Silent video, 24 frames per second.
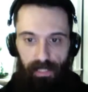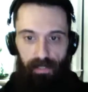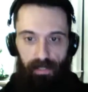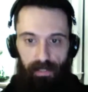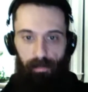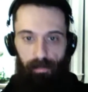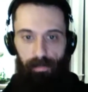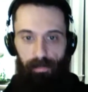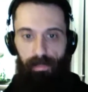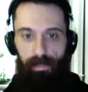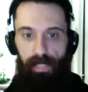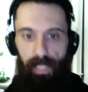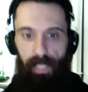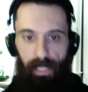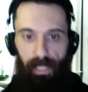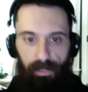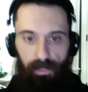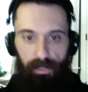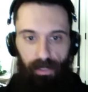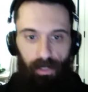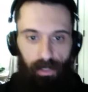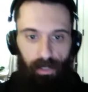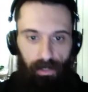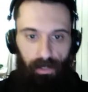to get
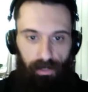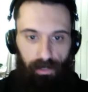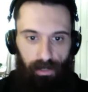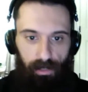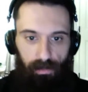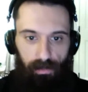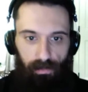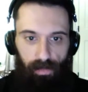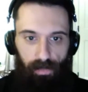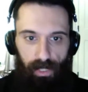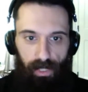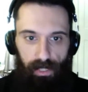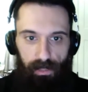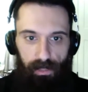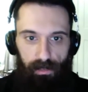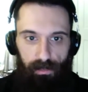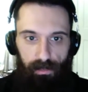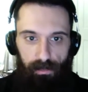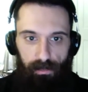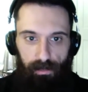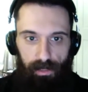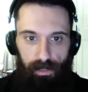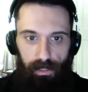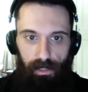us all to fight
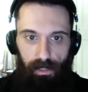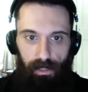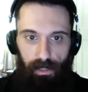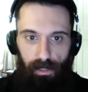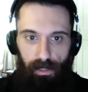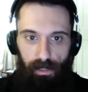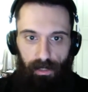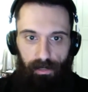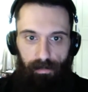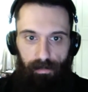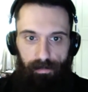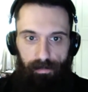each other.